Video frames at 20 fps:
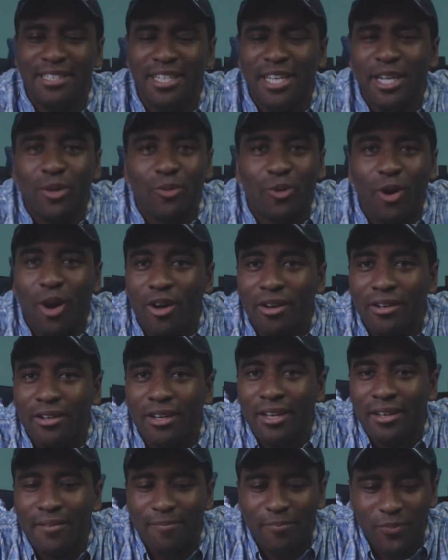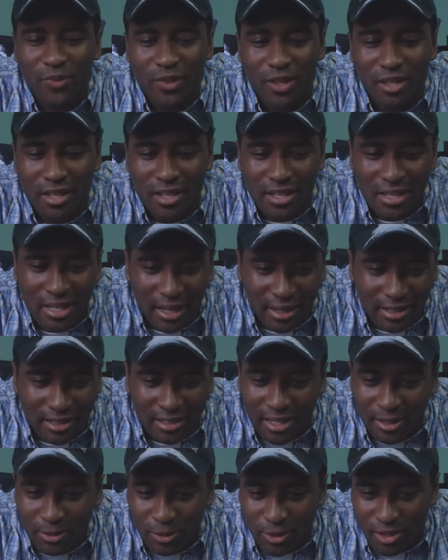did it wrong. Like,
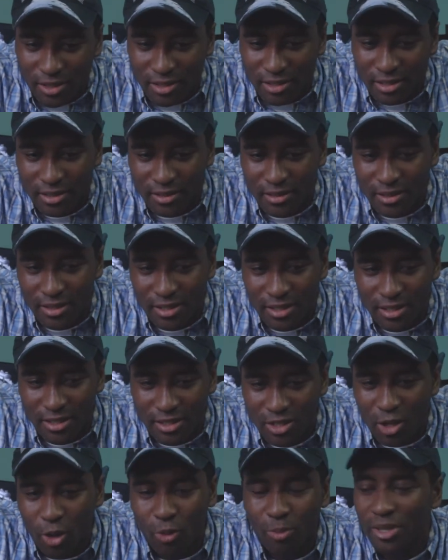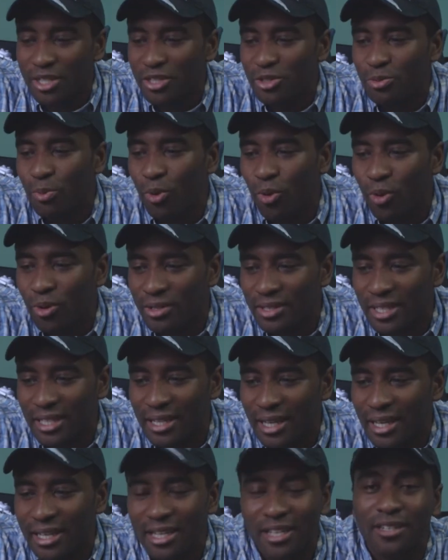there was so much more that
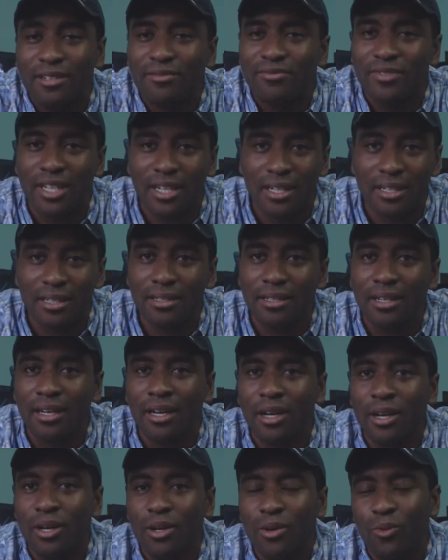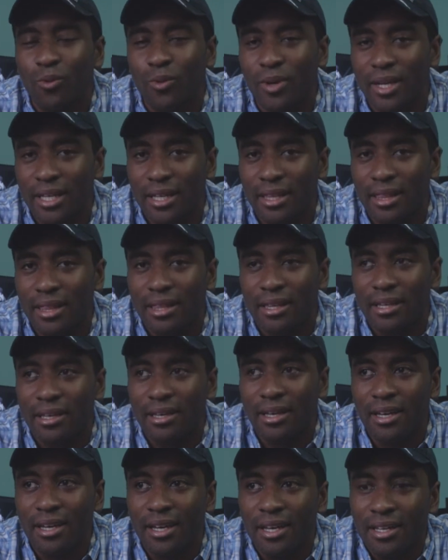they could have done with
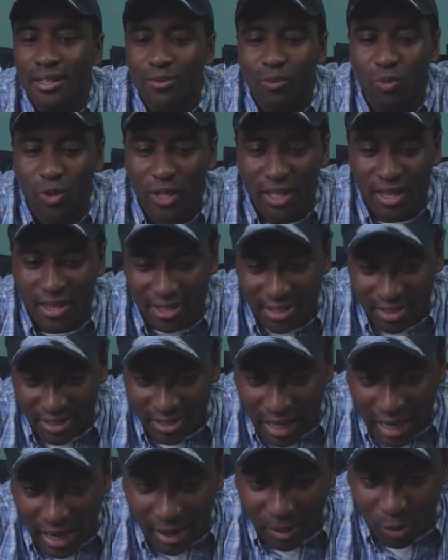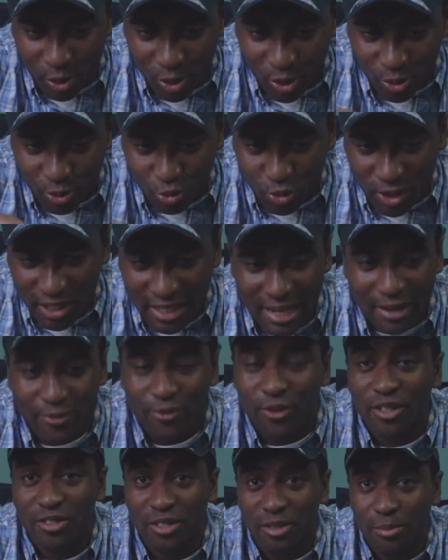this camera with that
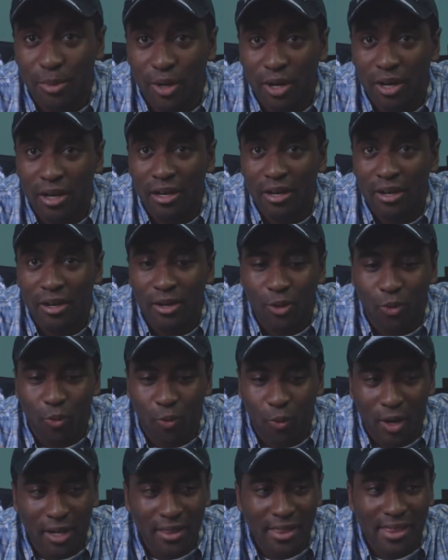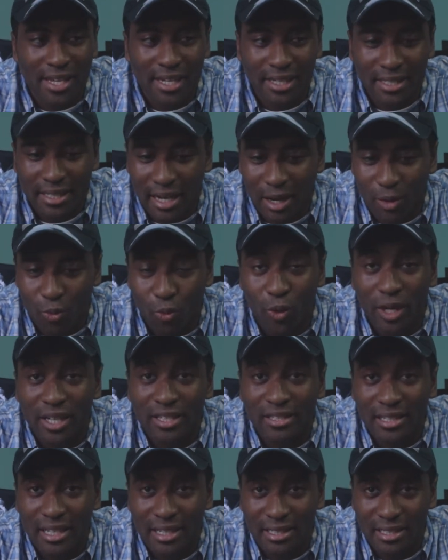function bar. One thing that I
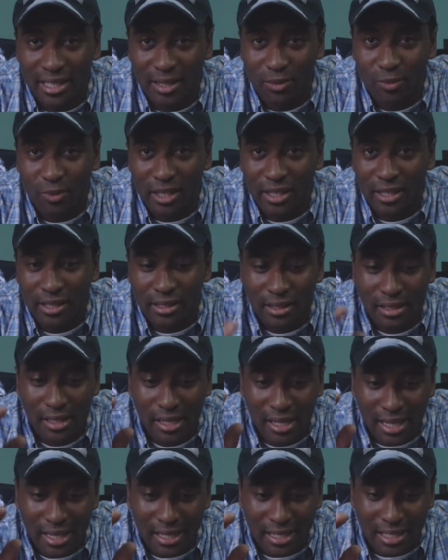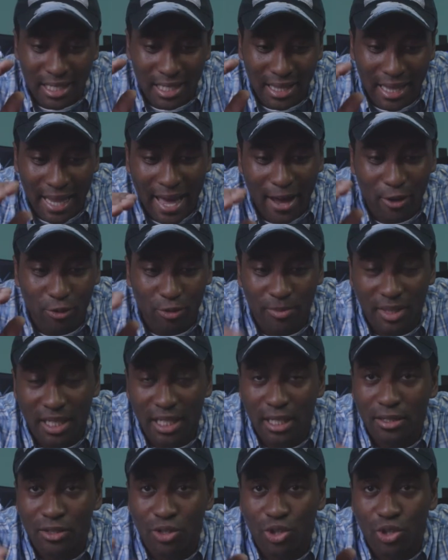wish they did with it is allowed
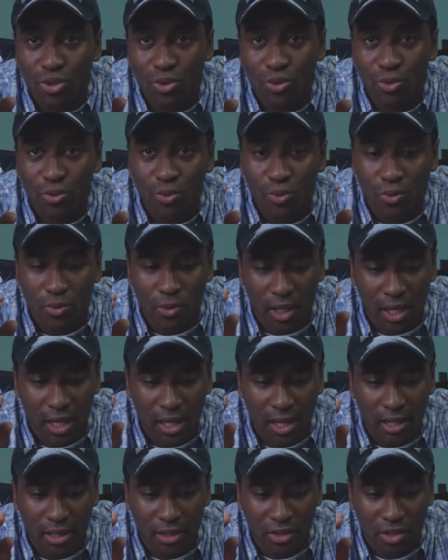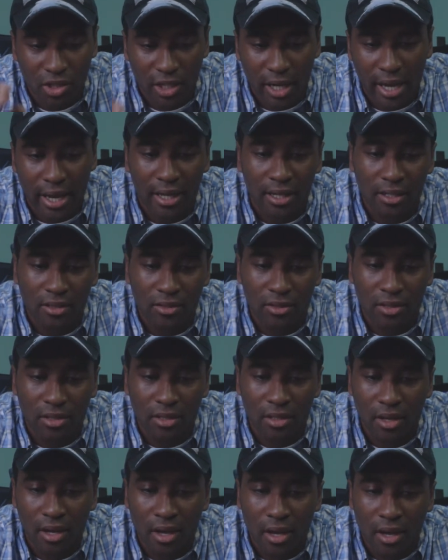me to change
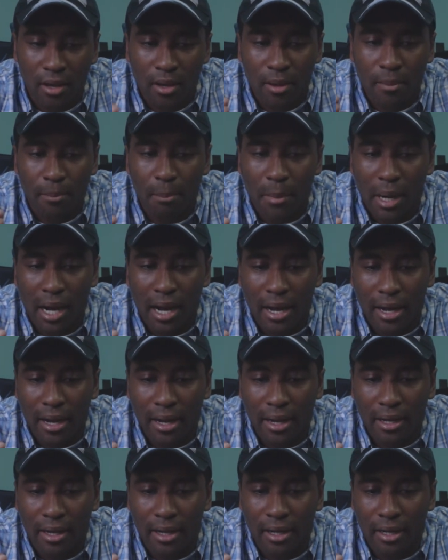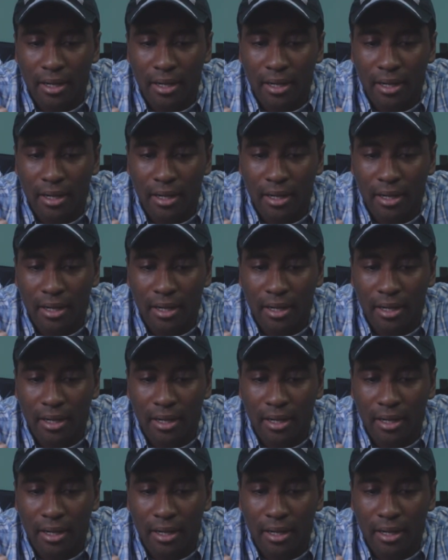my